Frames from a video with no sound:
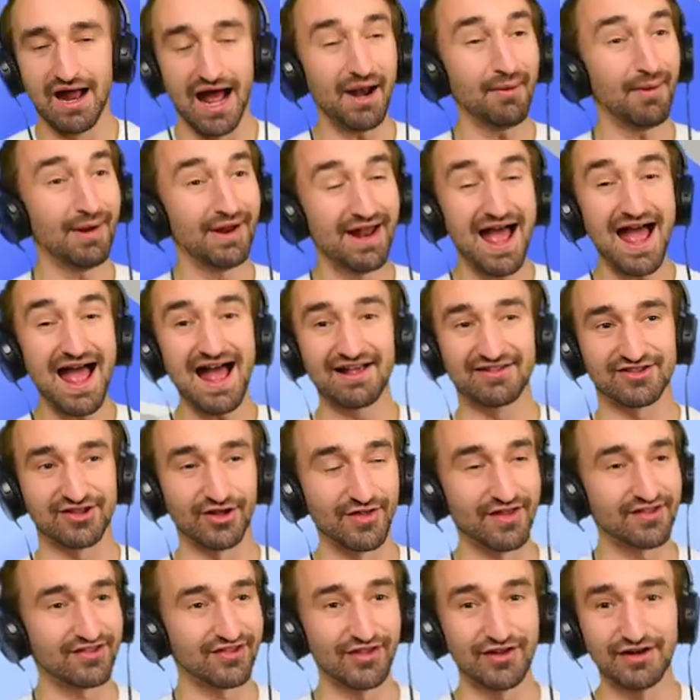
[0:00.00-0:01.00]
Anyway, yeah,
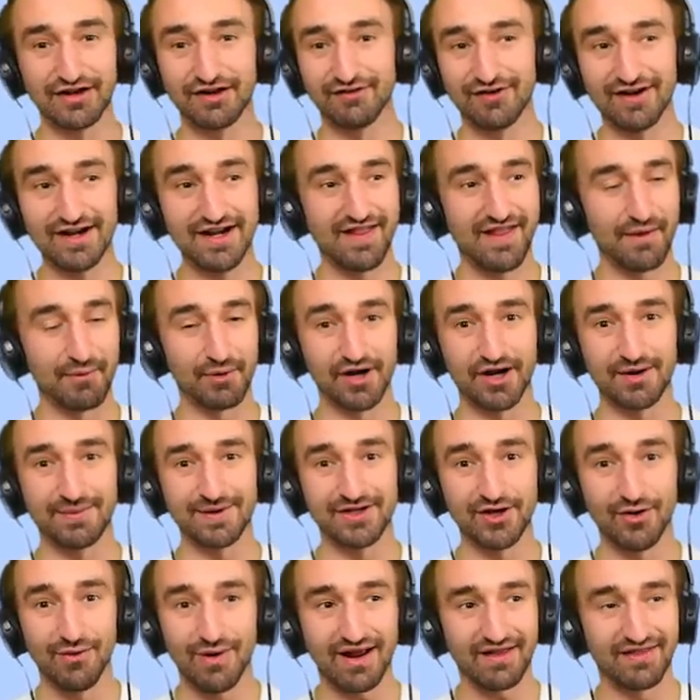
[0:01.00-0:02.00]
so this is the arena that we're gonna
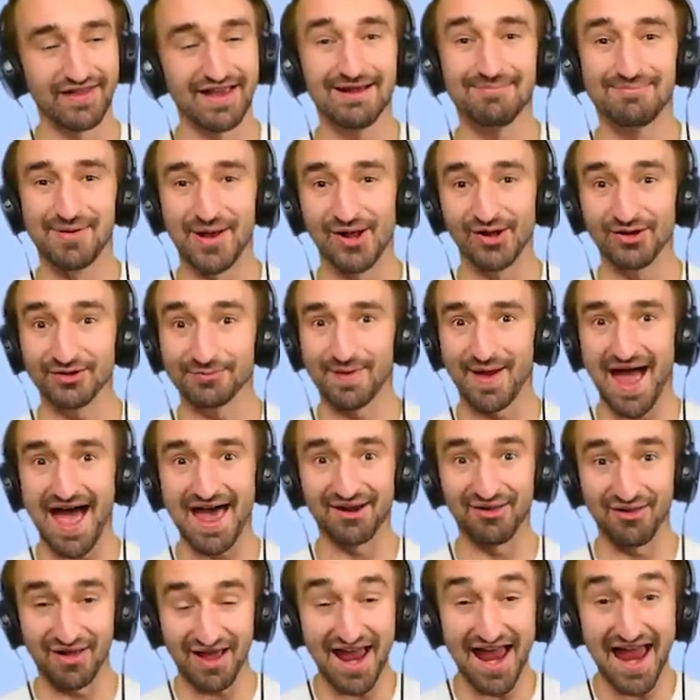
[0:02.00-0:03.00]
be doing the build
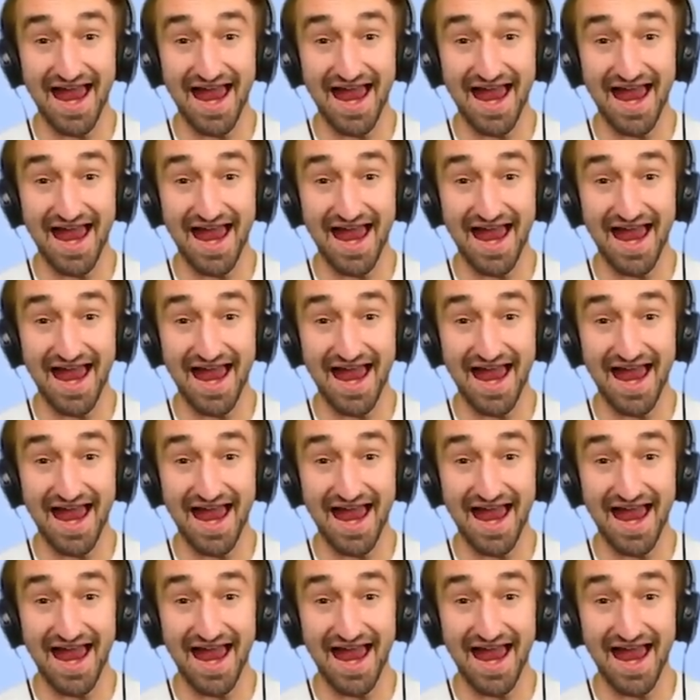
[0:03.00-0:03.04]
battle